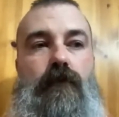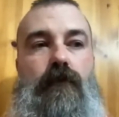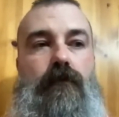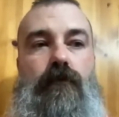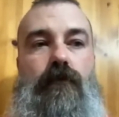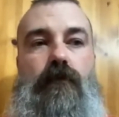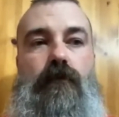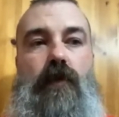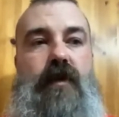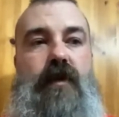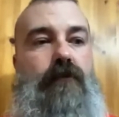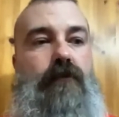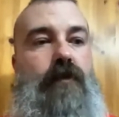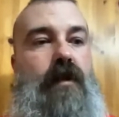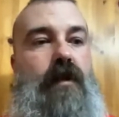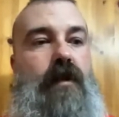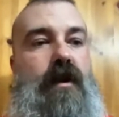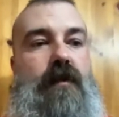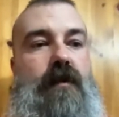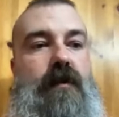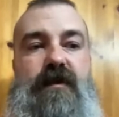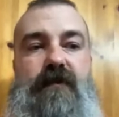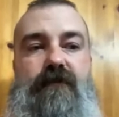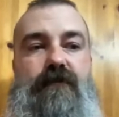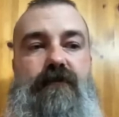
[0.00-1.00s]
Wainwright
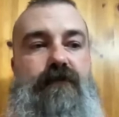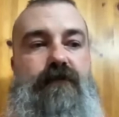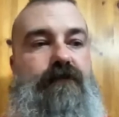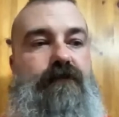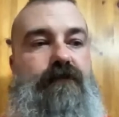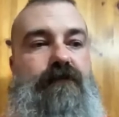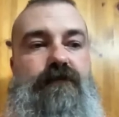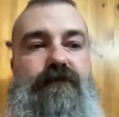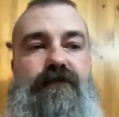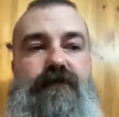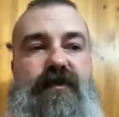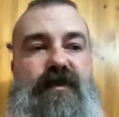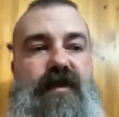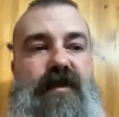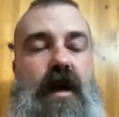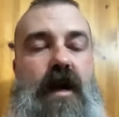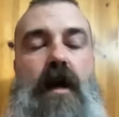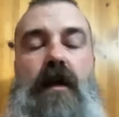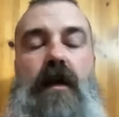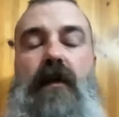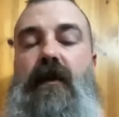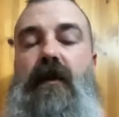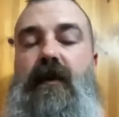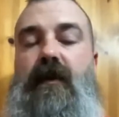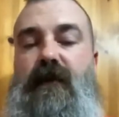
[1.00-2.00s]
be
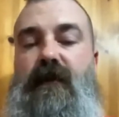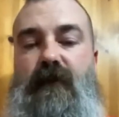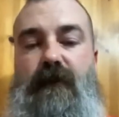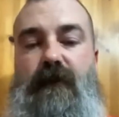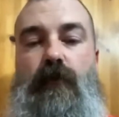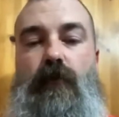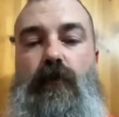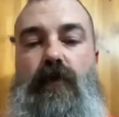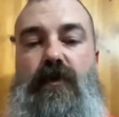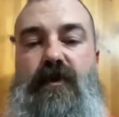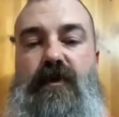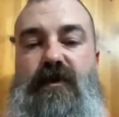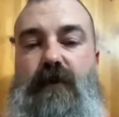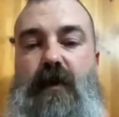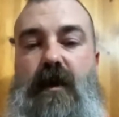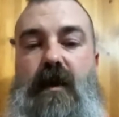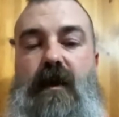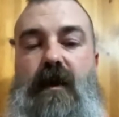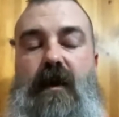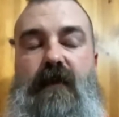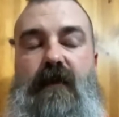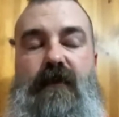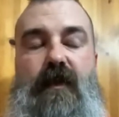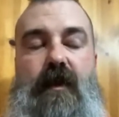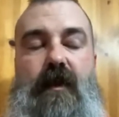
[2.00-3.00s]
solid at the 4 spot,
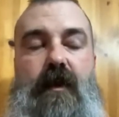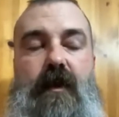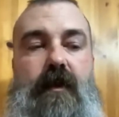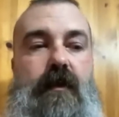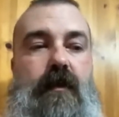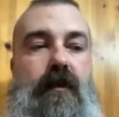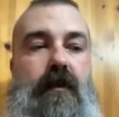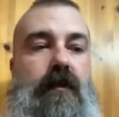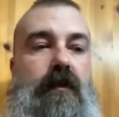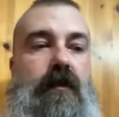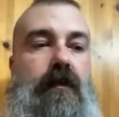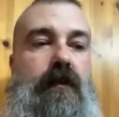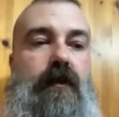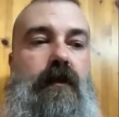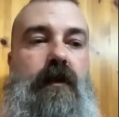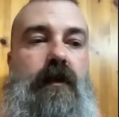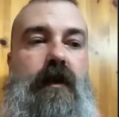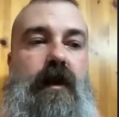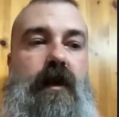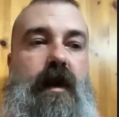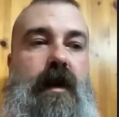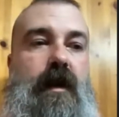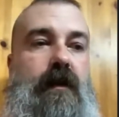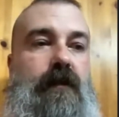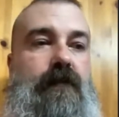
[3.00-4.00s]
I think.
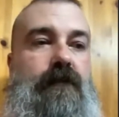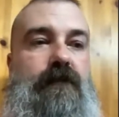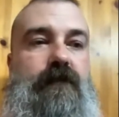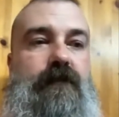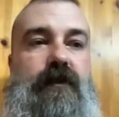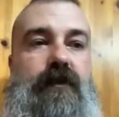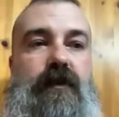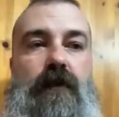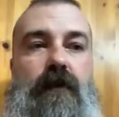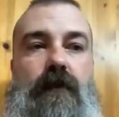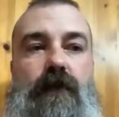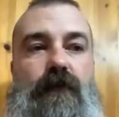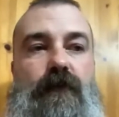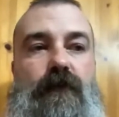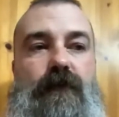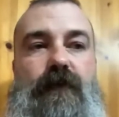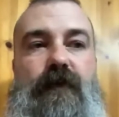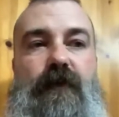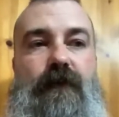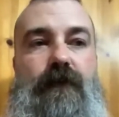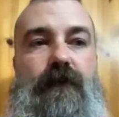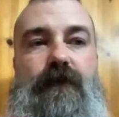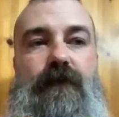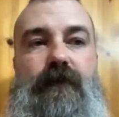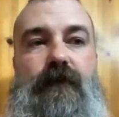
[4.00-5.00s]
And,
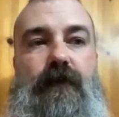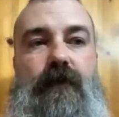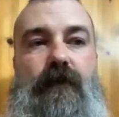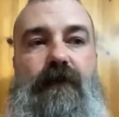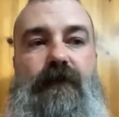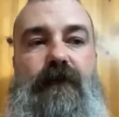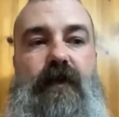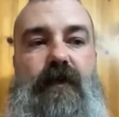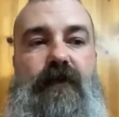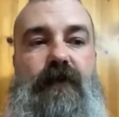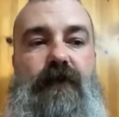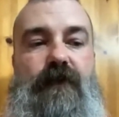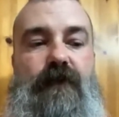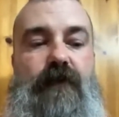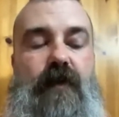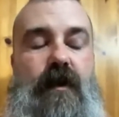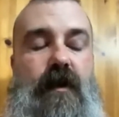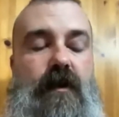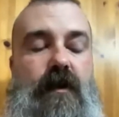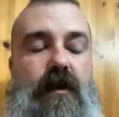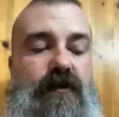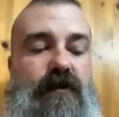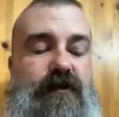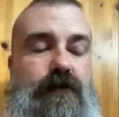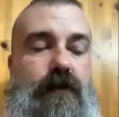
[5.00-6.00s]
the 5th and
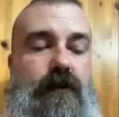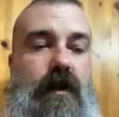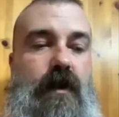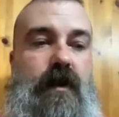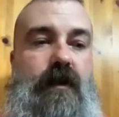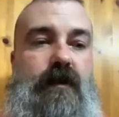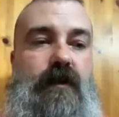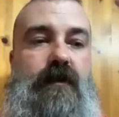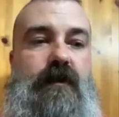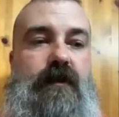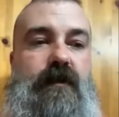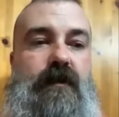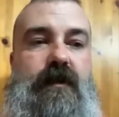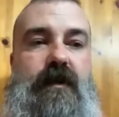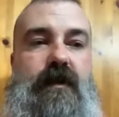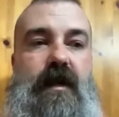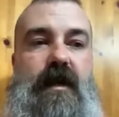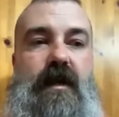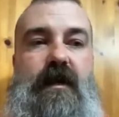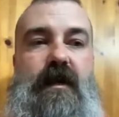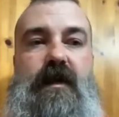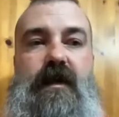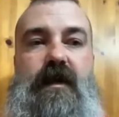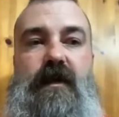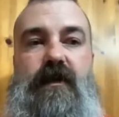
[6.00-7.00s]
final spot,
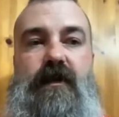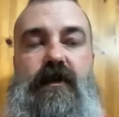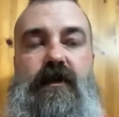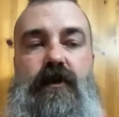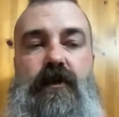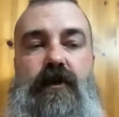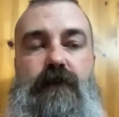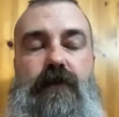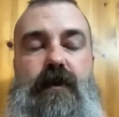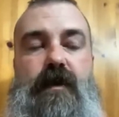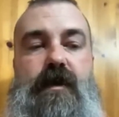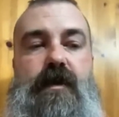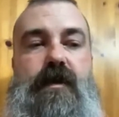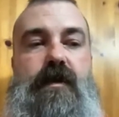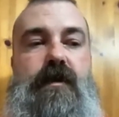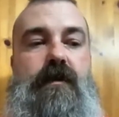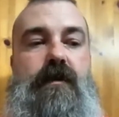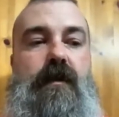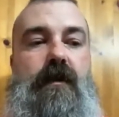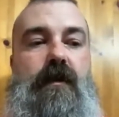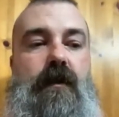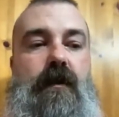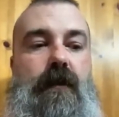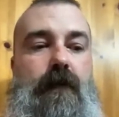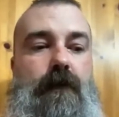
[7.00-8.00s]
yeah, it could be
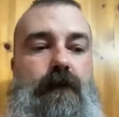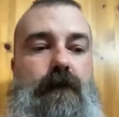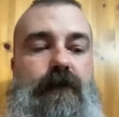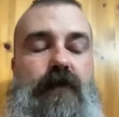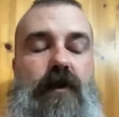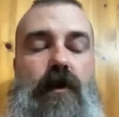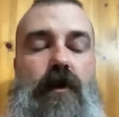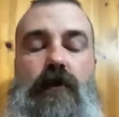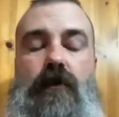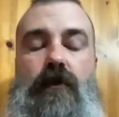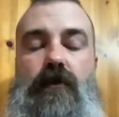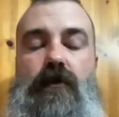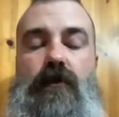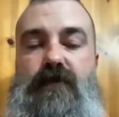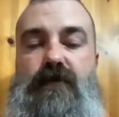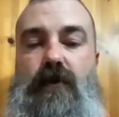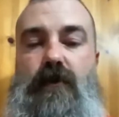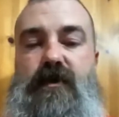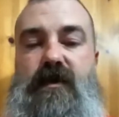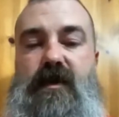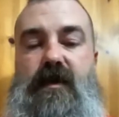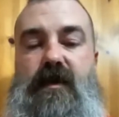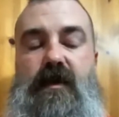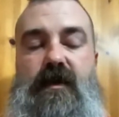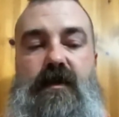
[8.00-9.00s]
Carlos
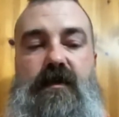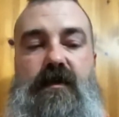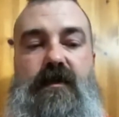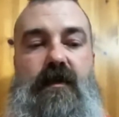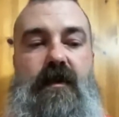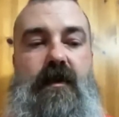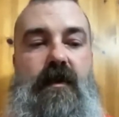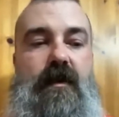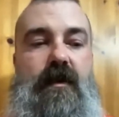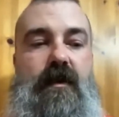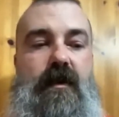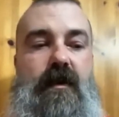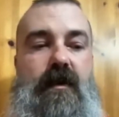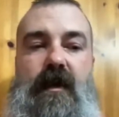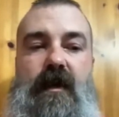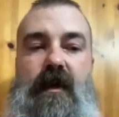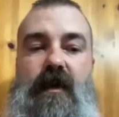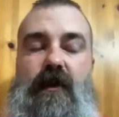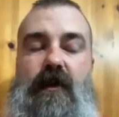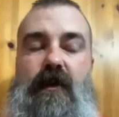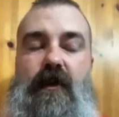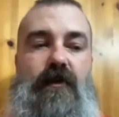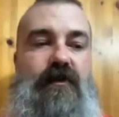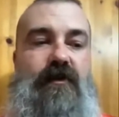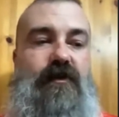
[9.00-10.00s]
Martinez. It
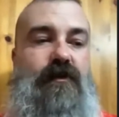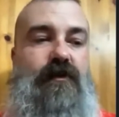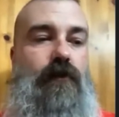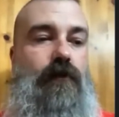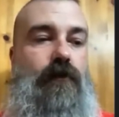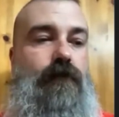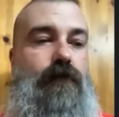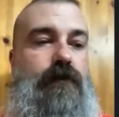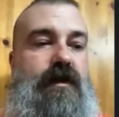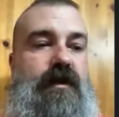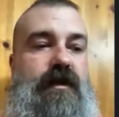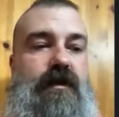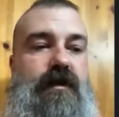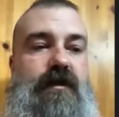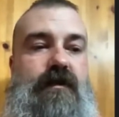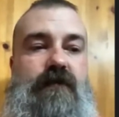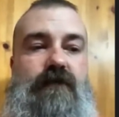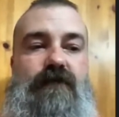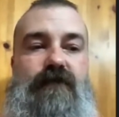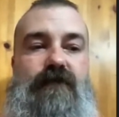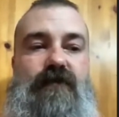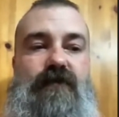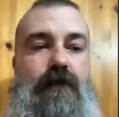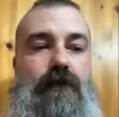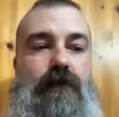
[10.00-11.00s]
could also be
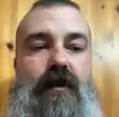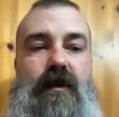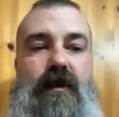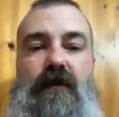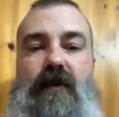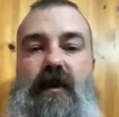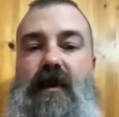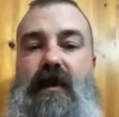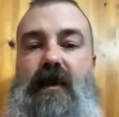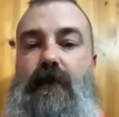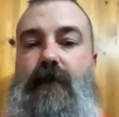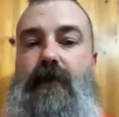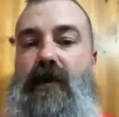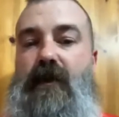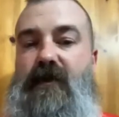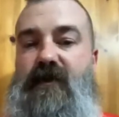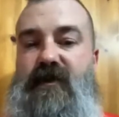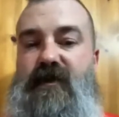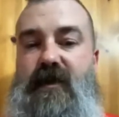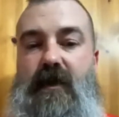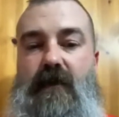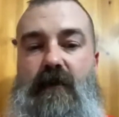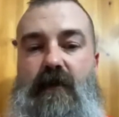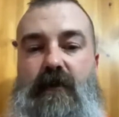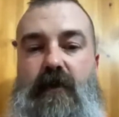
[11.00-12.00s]
somebody like a Ponce
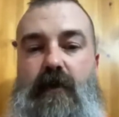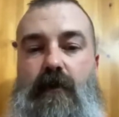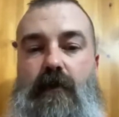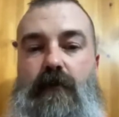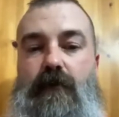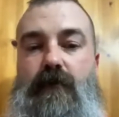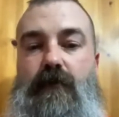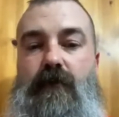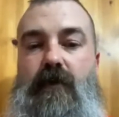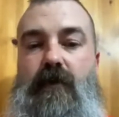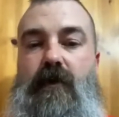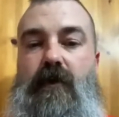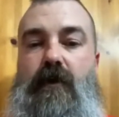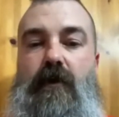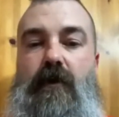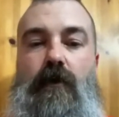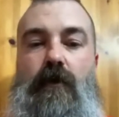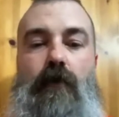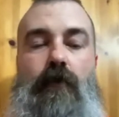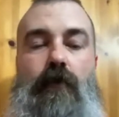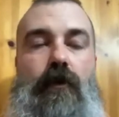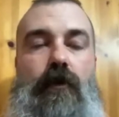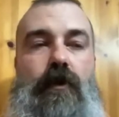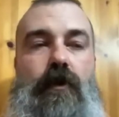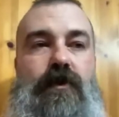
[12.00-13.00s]
de Leon
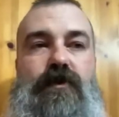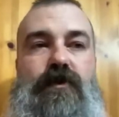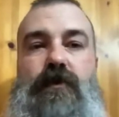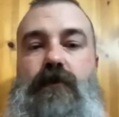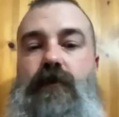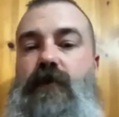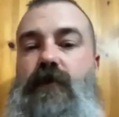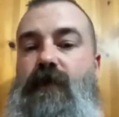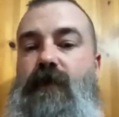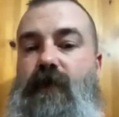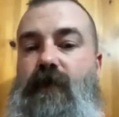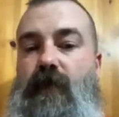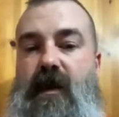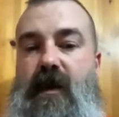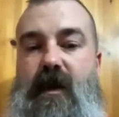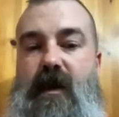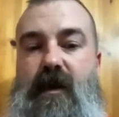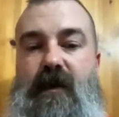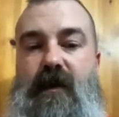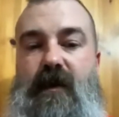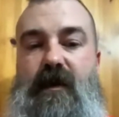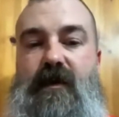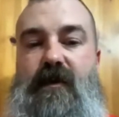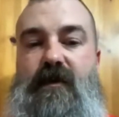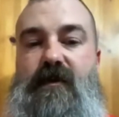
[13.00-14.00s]
or a Junior
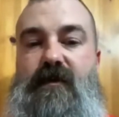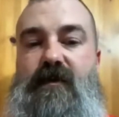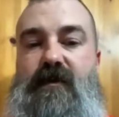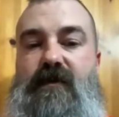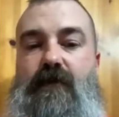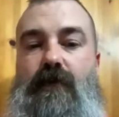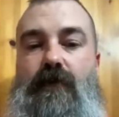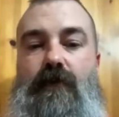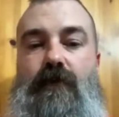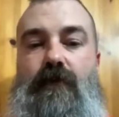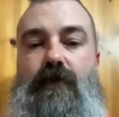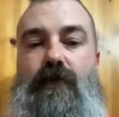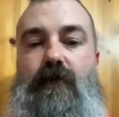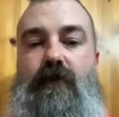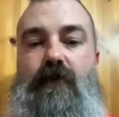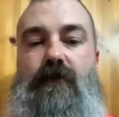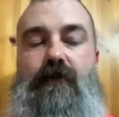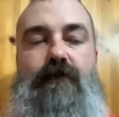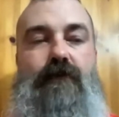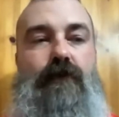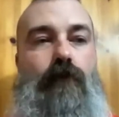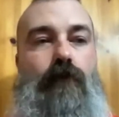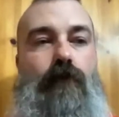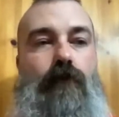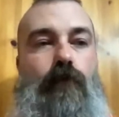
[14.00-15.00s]
Fernandez or
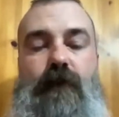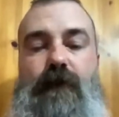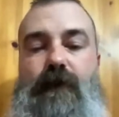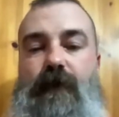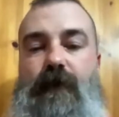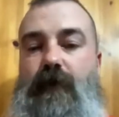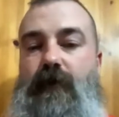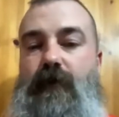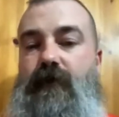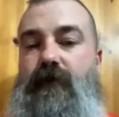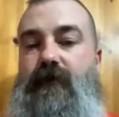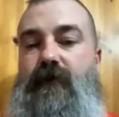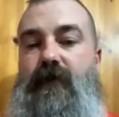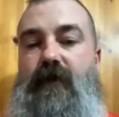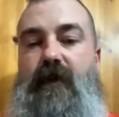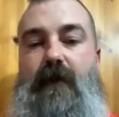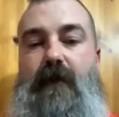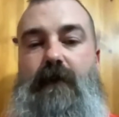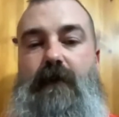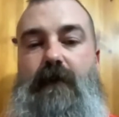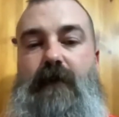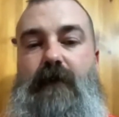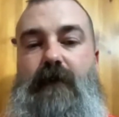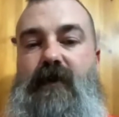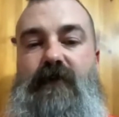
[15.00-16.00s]
Woodford. I
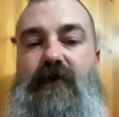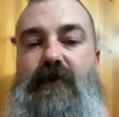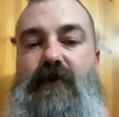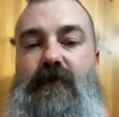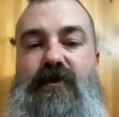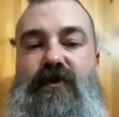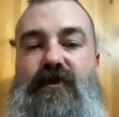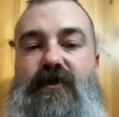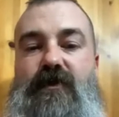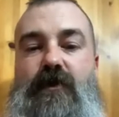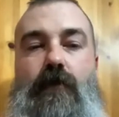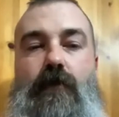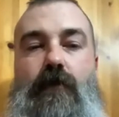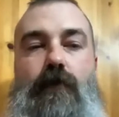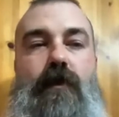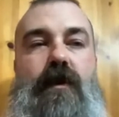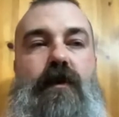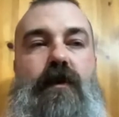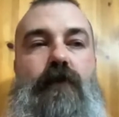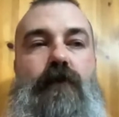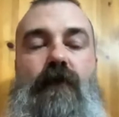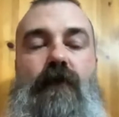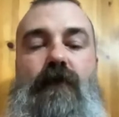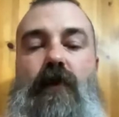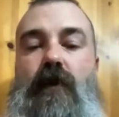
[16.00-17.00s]
mean, there's so many
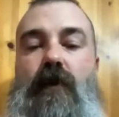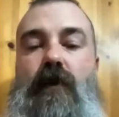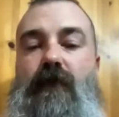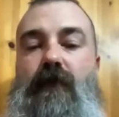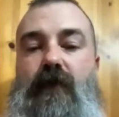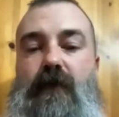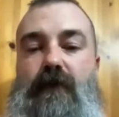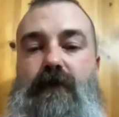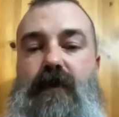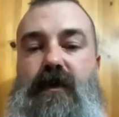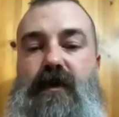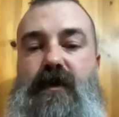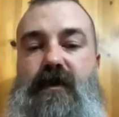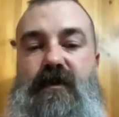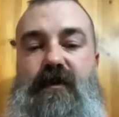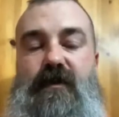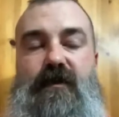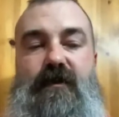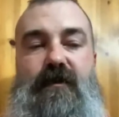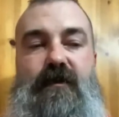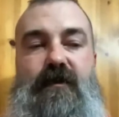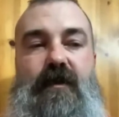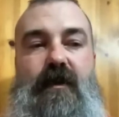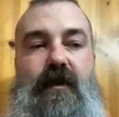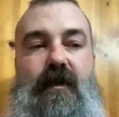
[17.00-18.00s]
revolving
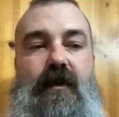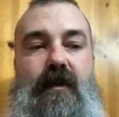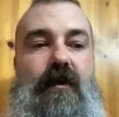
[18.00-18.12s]
pieces that